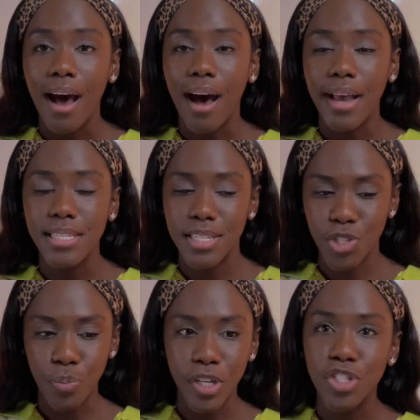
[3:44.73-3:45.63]
I said
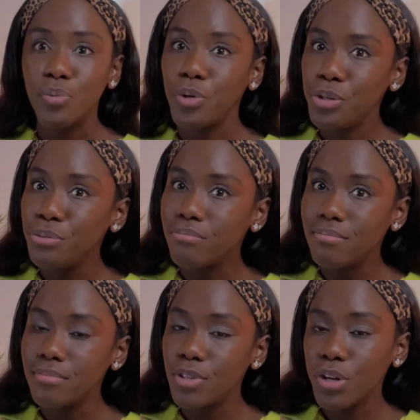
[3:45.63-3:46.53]
to the person, would you
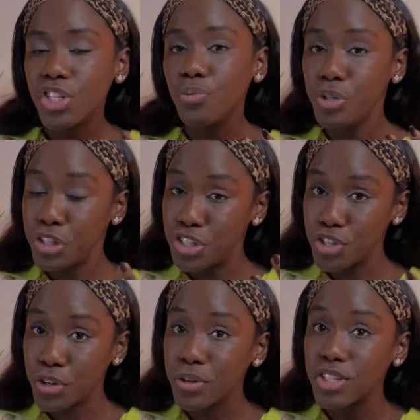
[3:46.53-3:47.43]

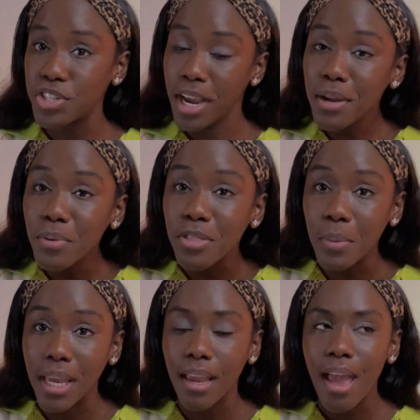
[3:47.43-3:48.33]
consider going to China with
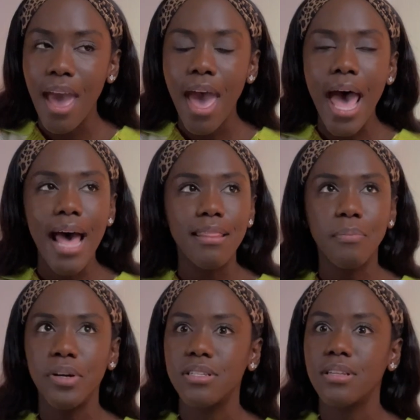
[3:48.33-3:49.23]
me? And the
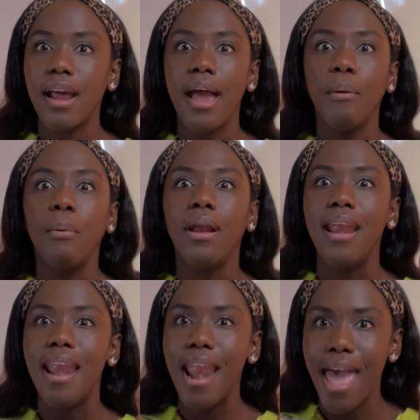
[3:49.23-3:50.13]
person said, I would
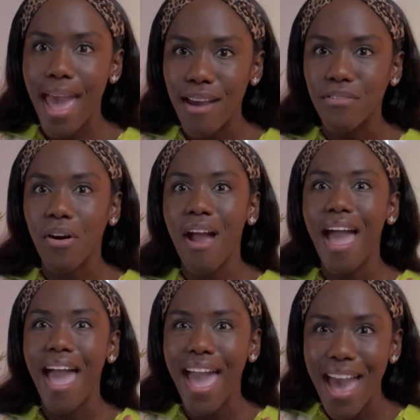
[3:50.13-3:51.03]
never,
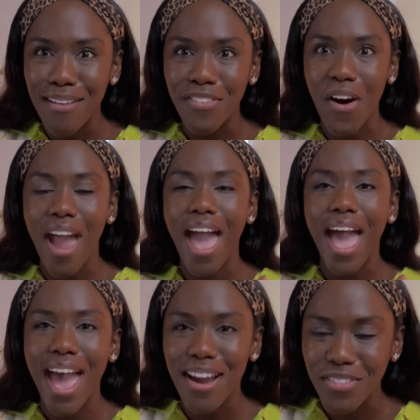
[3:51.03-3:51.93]

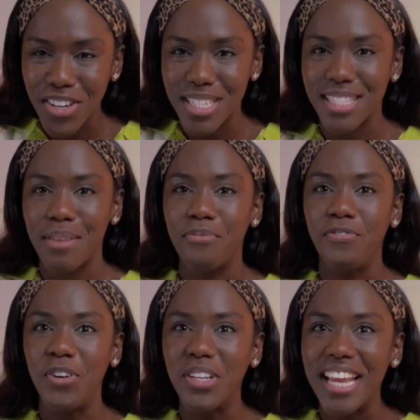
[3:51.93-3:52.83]
ever step
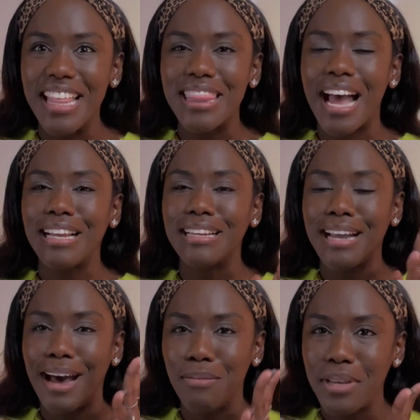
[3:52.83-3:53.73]
foot in that
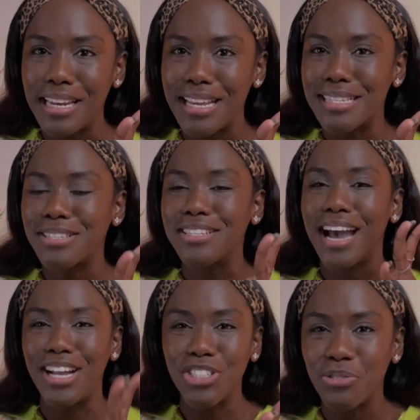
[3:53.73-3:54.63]
communist
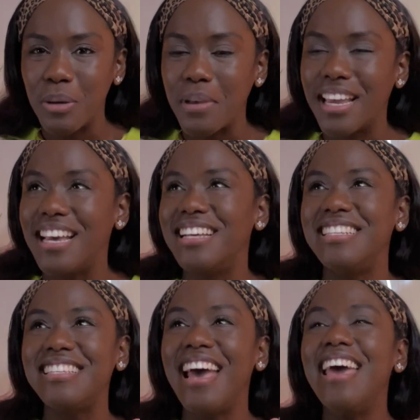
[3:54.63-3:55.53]
country
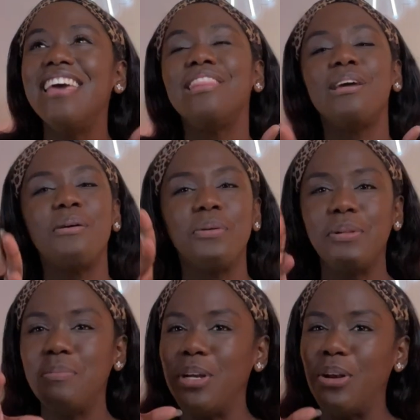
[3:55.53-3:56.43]
because there
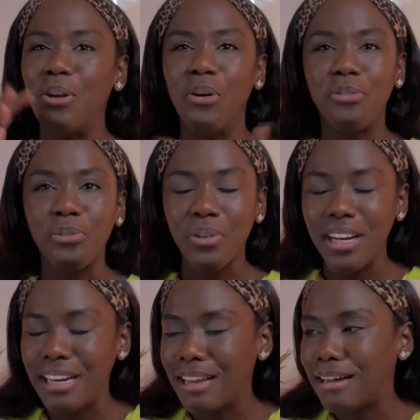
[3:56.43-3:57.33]
will be no
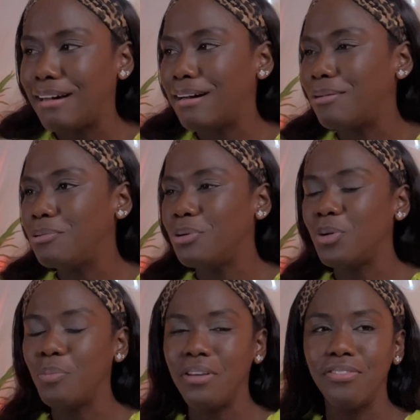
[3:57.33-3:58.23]
freedom, you
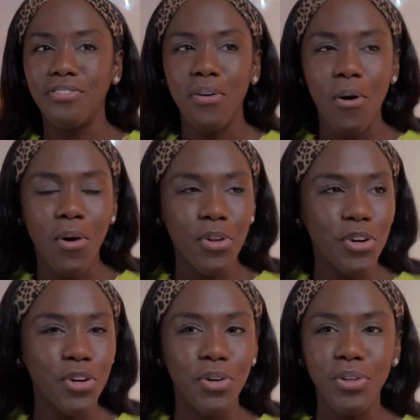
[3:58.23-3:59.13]
will be
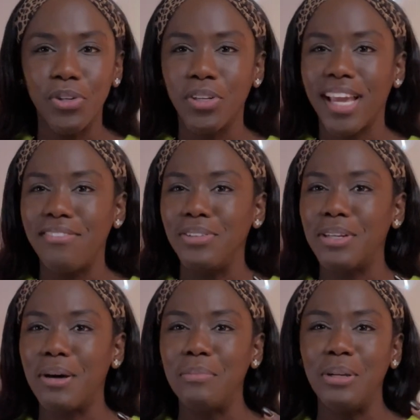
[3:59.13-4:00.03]
followed, your life will
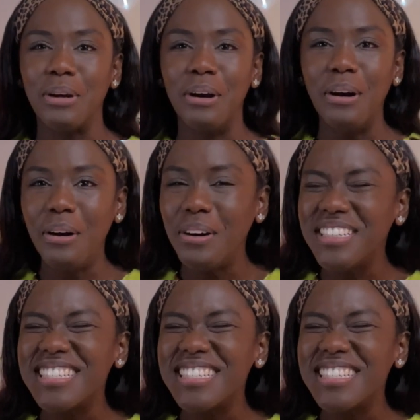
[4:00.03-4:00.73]
not be your own.